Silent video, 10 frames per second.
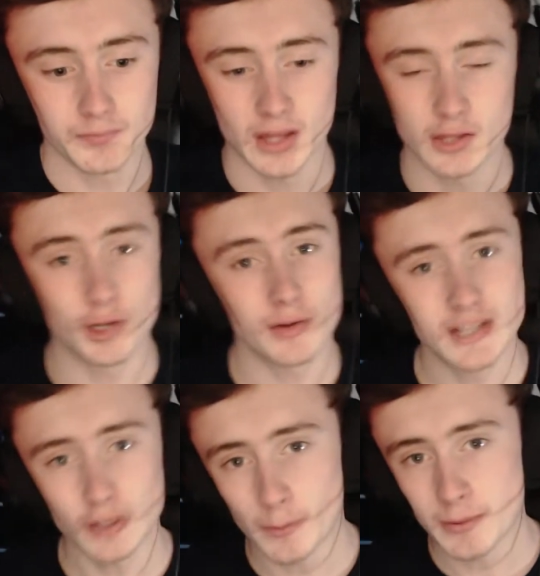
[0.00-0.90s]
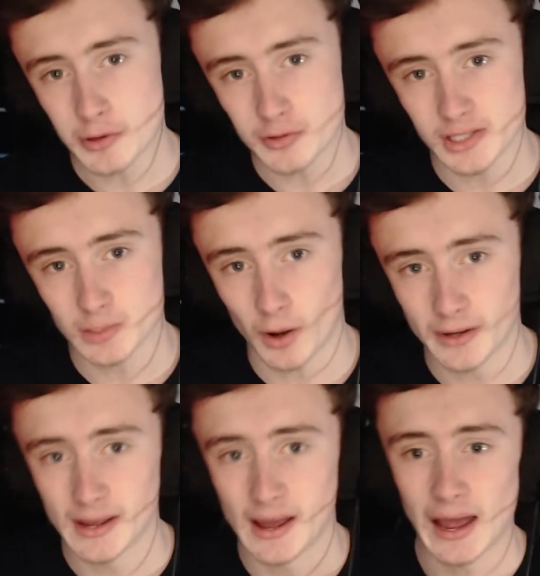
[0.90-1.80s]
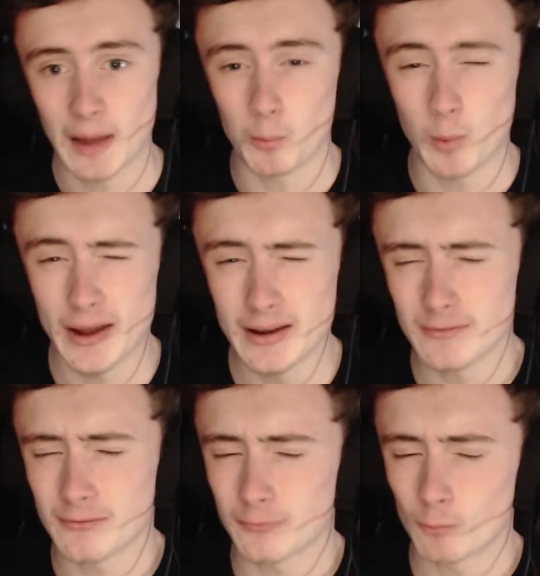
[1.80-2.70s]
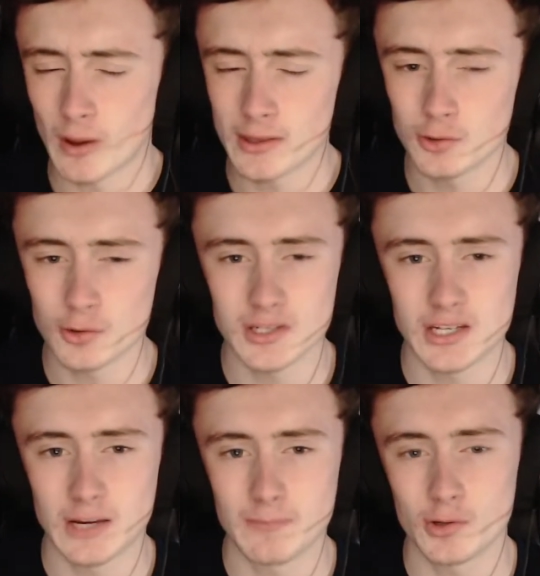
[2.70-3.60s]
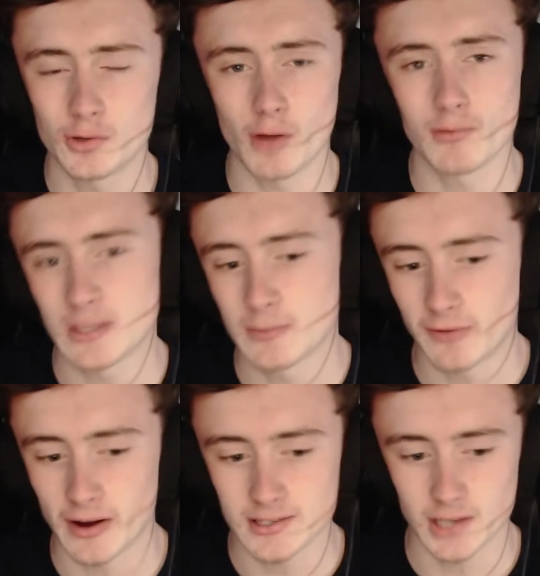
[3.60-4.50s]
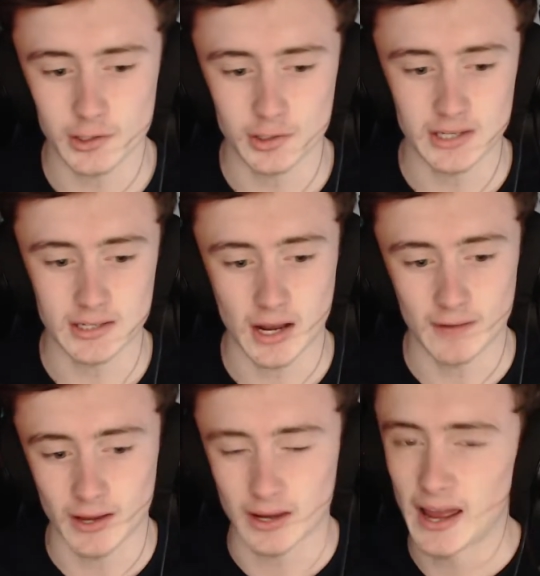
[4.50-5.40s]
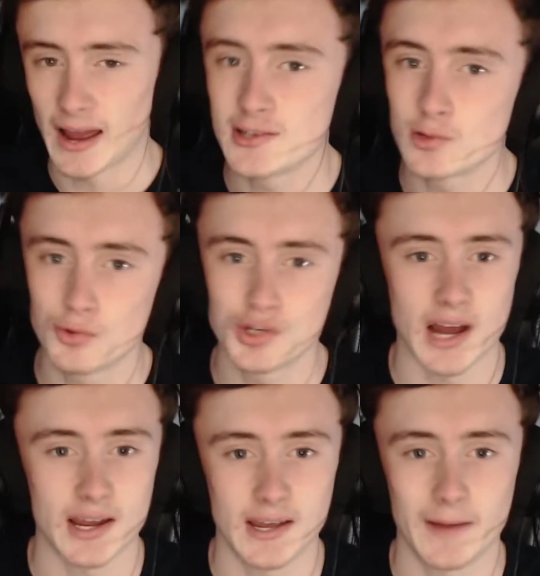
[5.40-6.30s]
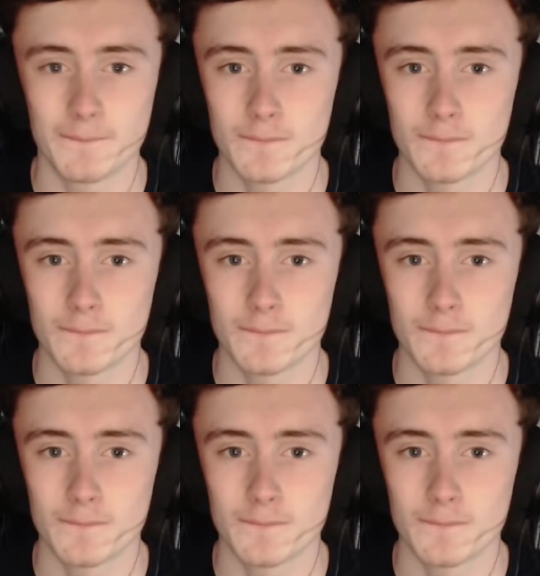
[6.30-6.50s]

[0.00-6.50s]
You don't see a lot of people using this one, and when you do see them, you don't see them as very sus. You see it as kind of like a casual jacket.